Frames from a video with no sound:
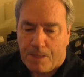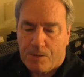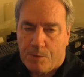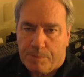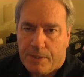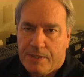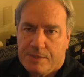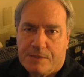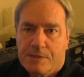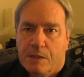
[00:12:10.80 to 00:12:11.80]
The play
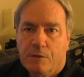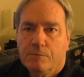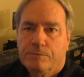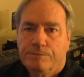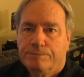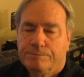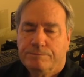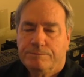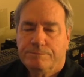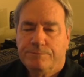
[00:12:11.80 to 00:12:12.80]
itself
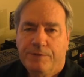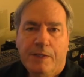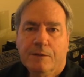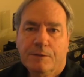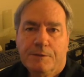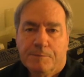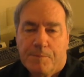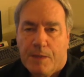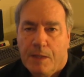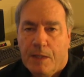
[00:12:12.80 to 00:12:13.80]
failed
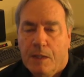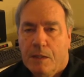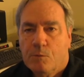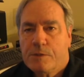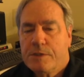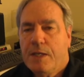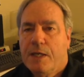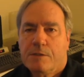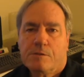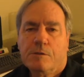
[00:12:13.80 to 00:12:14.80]
and was
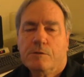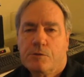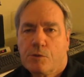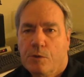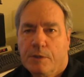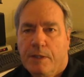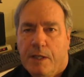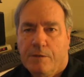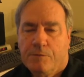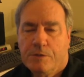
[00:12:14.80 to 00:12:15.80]
canceled shortly
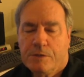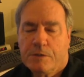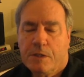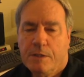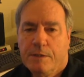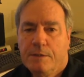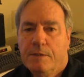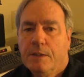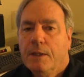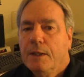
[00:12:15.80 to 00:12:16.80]
after it started,
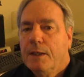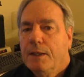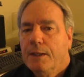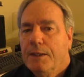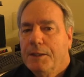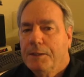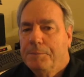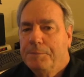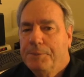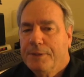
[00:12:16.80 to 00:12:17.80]

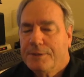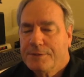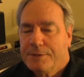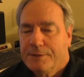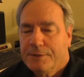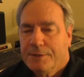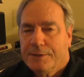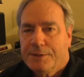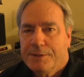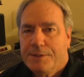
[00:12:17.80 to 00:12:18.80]
but
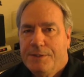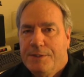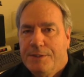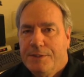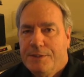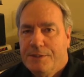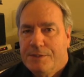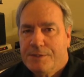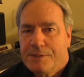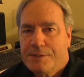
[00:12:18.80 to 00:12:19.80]

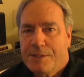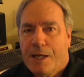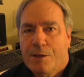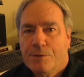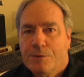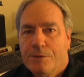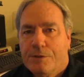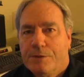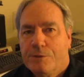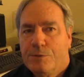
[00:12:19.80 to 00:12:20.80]
the sound
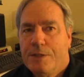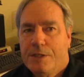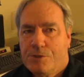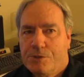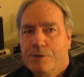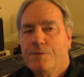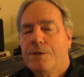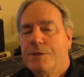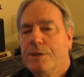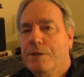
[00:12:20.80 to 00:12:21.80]
creation of the
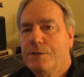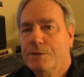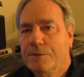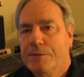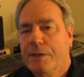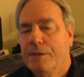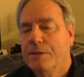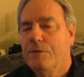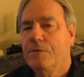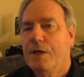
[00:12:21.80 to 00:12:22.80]
thunder and
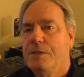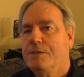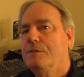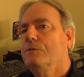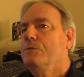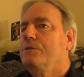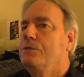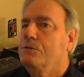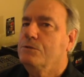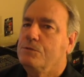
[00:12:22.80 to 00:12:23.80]
the device that was
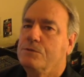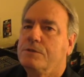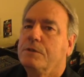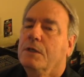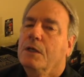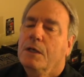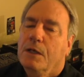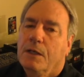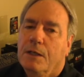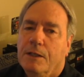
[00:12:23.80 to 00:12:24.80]
used
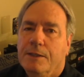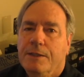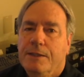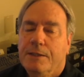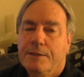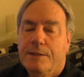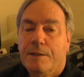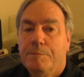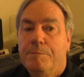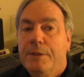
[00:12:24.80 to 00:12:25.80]
ended
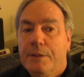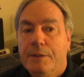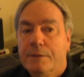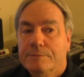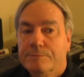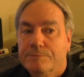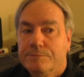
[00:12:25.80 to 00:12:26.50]
up being